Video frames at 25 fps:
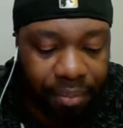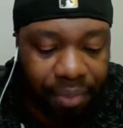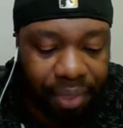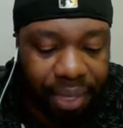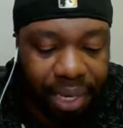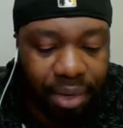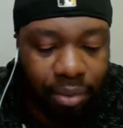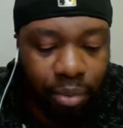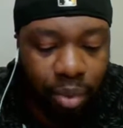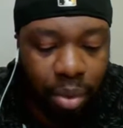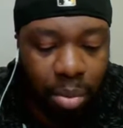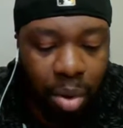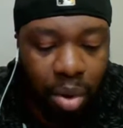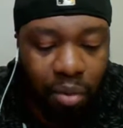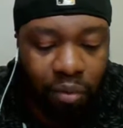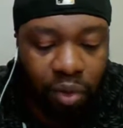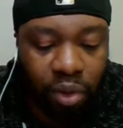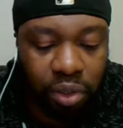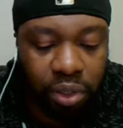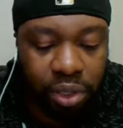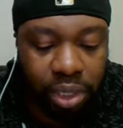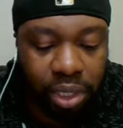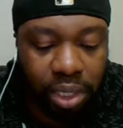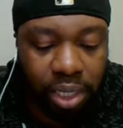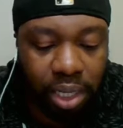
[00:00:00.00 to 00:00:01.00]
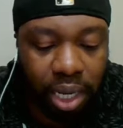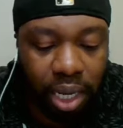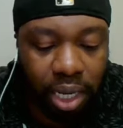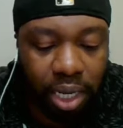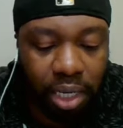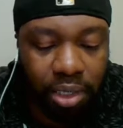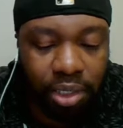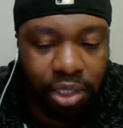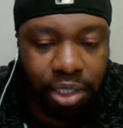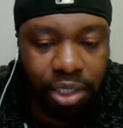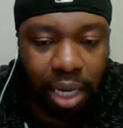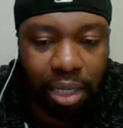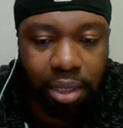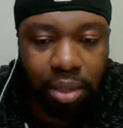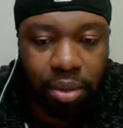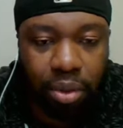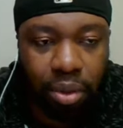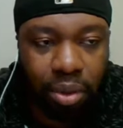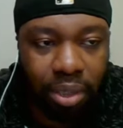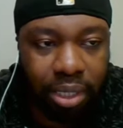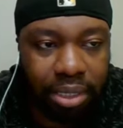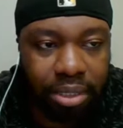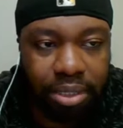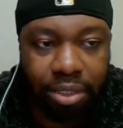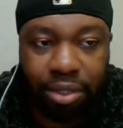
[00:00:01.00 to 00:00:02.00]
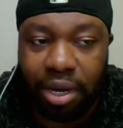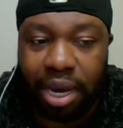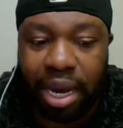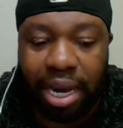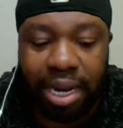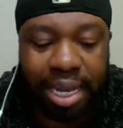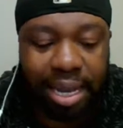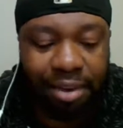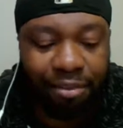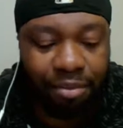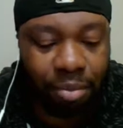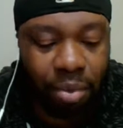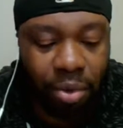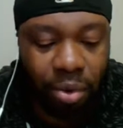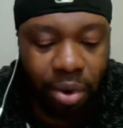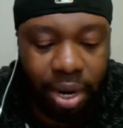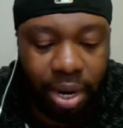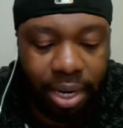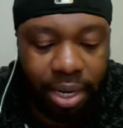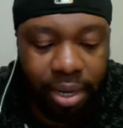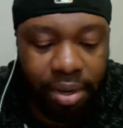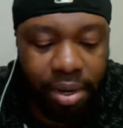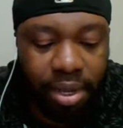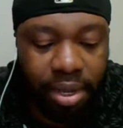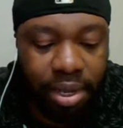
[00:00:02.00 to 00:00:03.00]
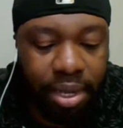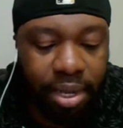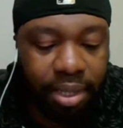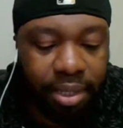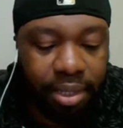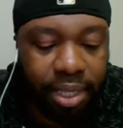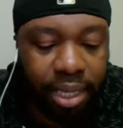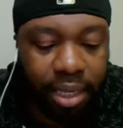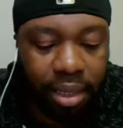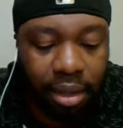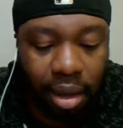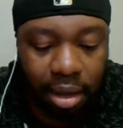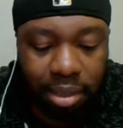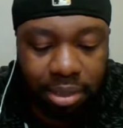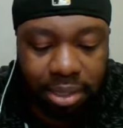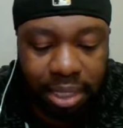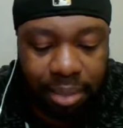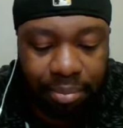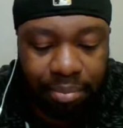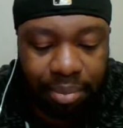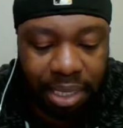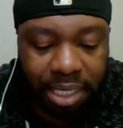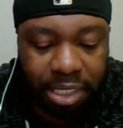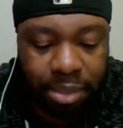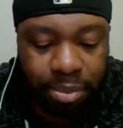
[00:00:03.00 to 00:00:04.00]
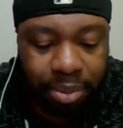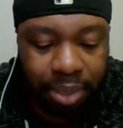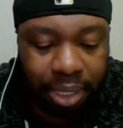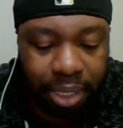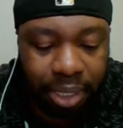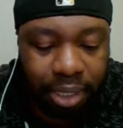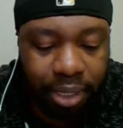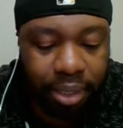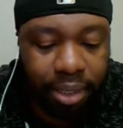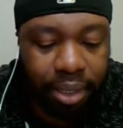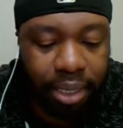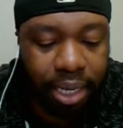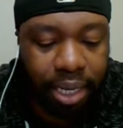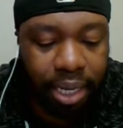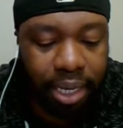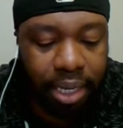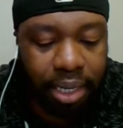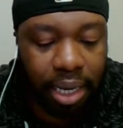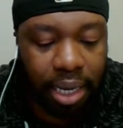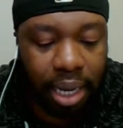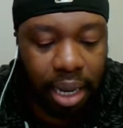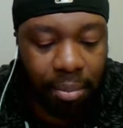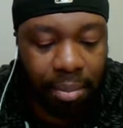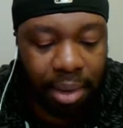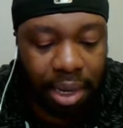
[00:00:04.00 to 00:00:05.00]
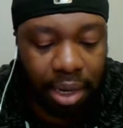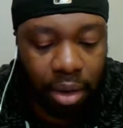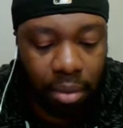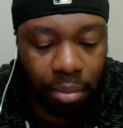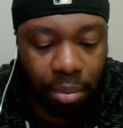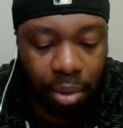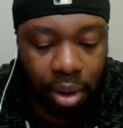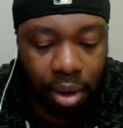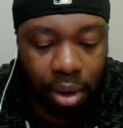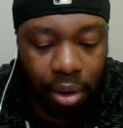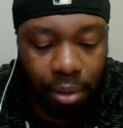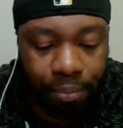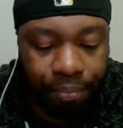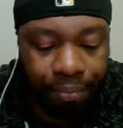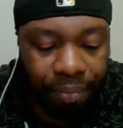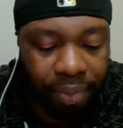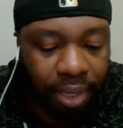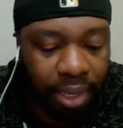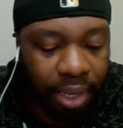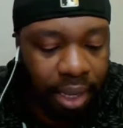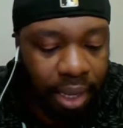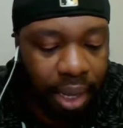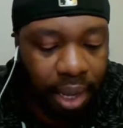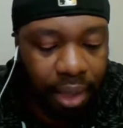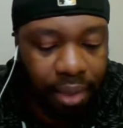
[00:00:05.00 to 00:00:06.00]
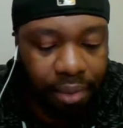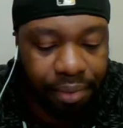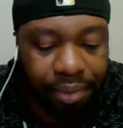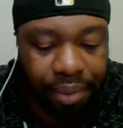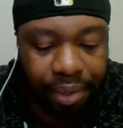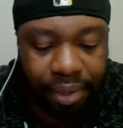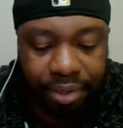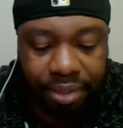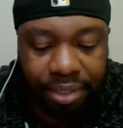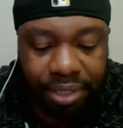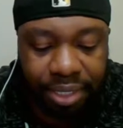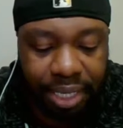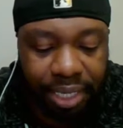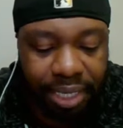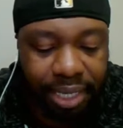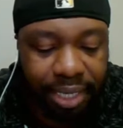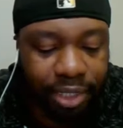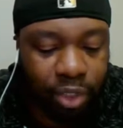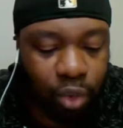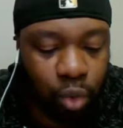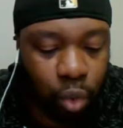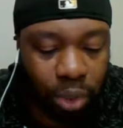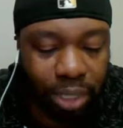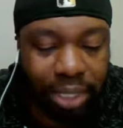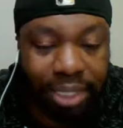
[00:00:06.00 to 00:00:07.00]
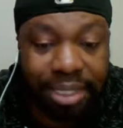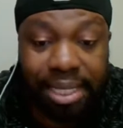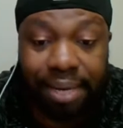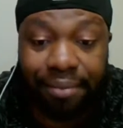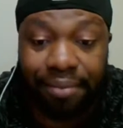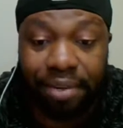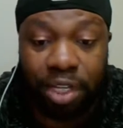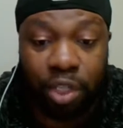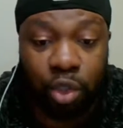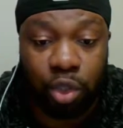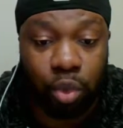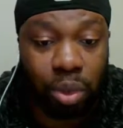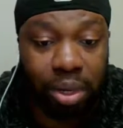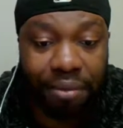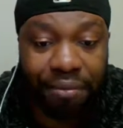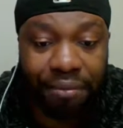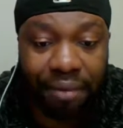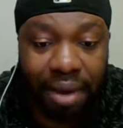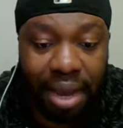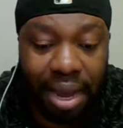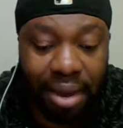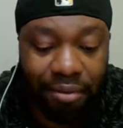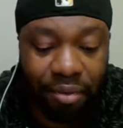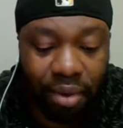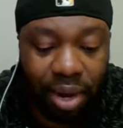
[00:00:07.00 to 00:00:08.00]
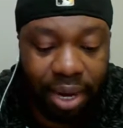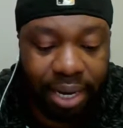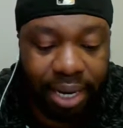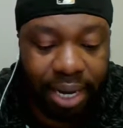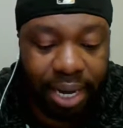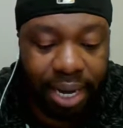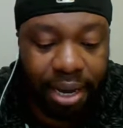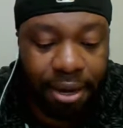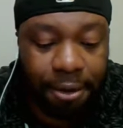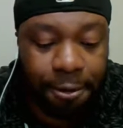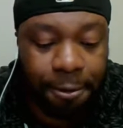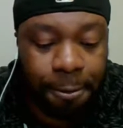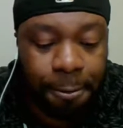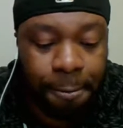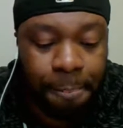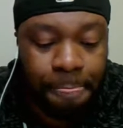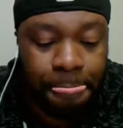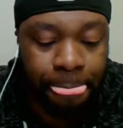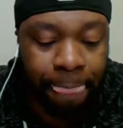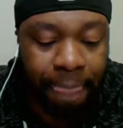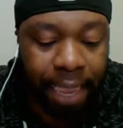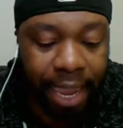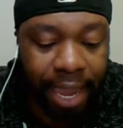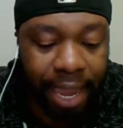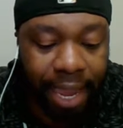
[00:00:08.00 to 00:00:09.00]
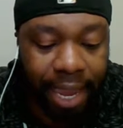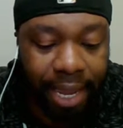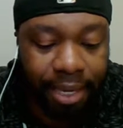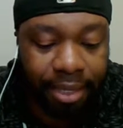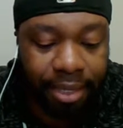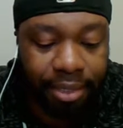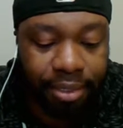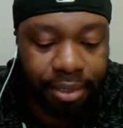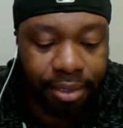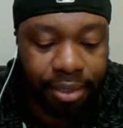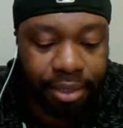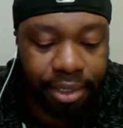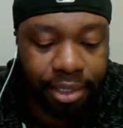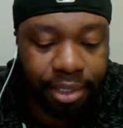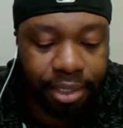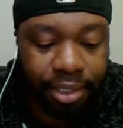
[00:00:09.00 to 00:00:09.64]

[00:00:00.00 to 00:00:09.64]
Then we move on to the Charlotte Hornets. You got to give them credit. They lost their best player in Melo Ball. They're sitting at 27-25 right now. And,